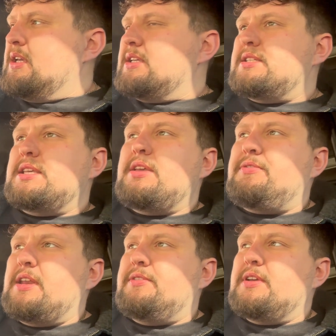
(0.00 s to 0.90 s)
see if
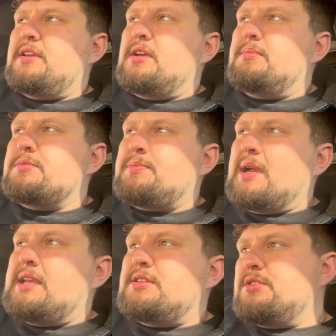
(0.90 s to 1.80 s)
anything comes
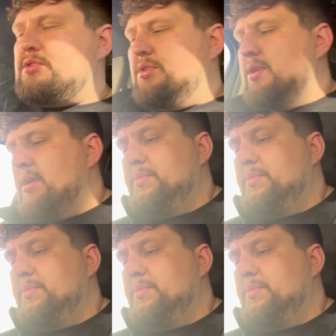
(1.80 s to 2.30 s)
back into the toilet,